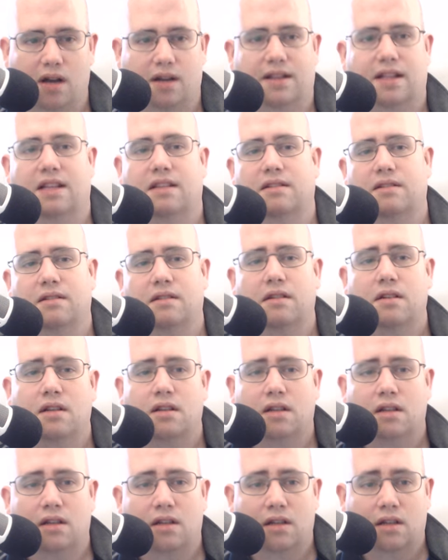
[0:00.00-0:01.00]
work. That's
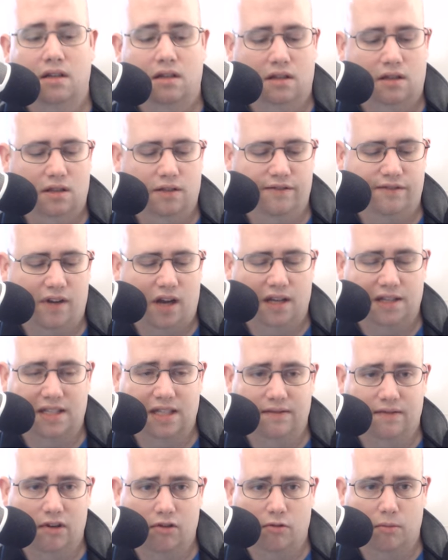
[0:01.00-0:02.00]
the Fire
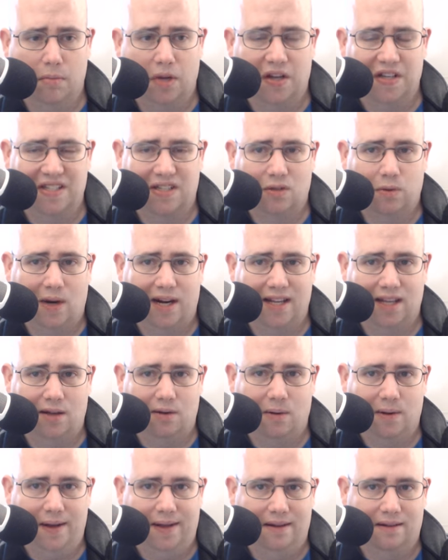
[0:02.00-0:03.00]
TV remote. is 20
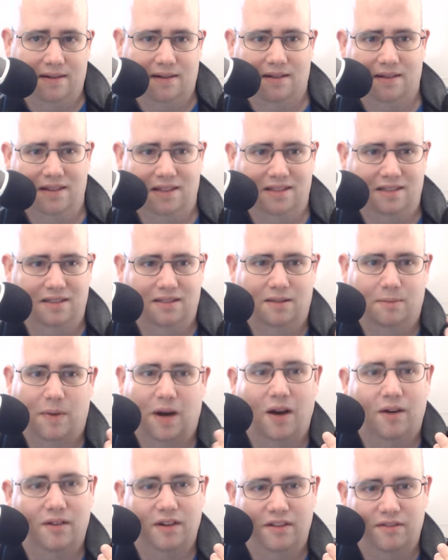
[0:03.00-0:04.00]
quid. This is
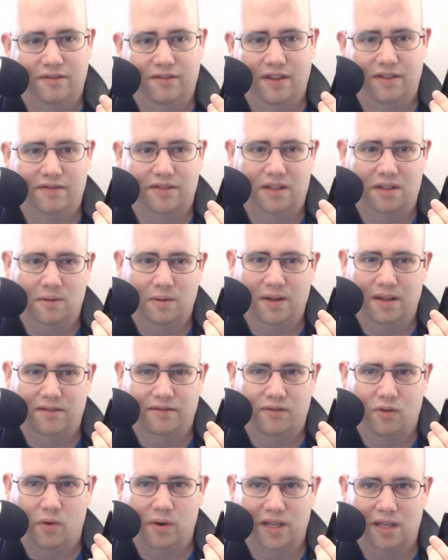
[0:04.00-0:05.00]
apparently 50 quid,
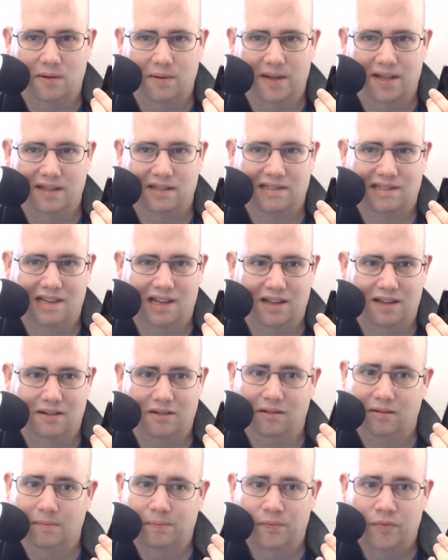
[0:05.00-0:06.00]
40 quid.
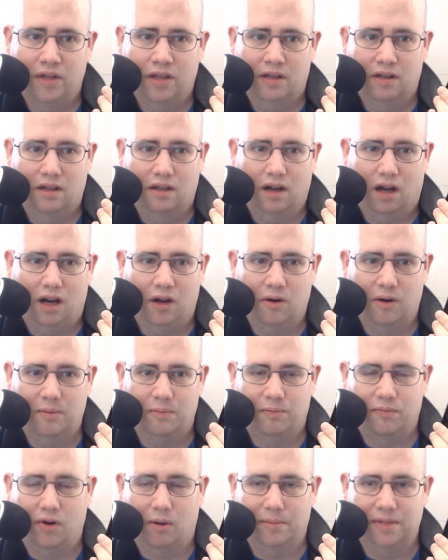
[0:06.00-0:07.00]
So I
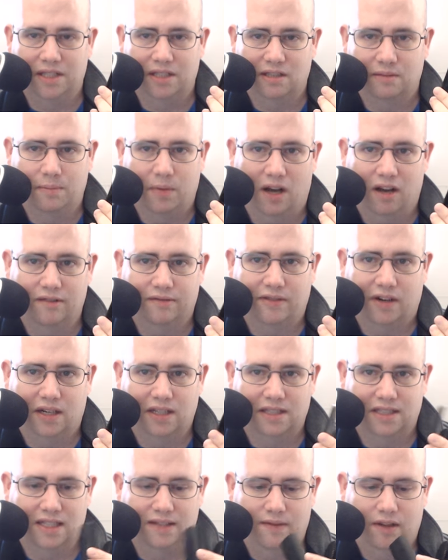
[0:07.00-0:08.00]
would probably just buy a
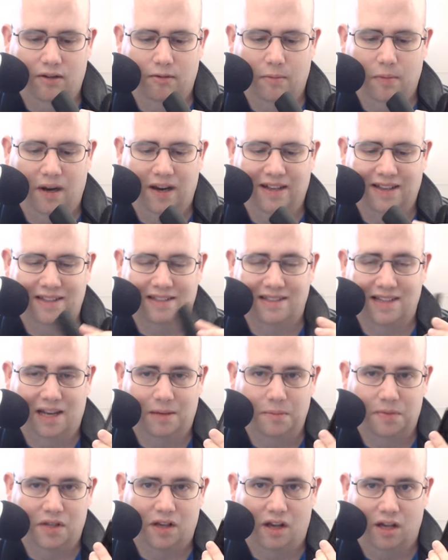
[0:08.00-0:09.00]
Fire TV remote at the
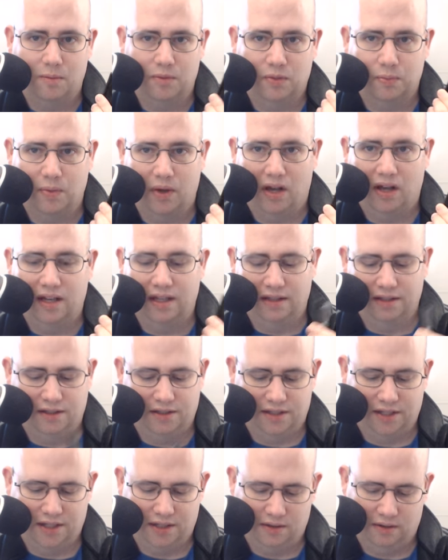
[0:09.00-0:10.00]
same time as buying the
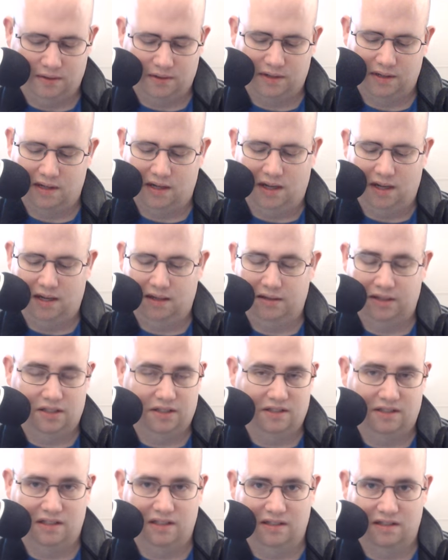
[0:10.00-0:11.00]
Shield and
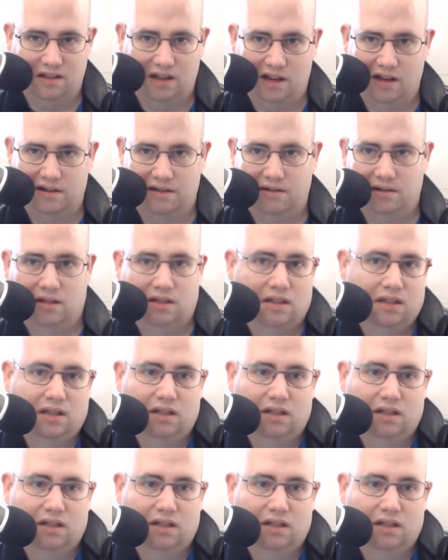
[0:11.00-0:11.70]
just decide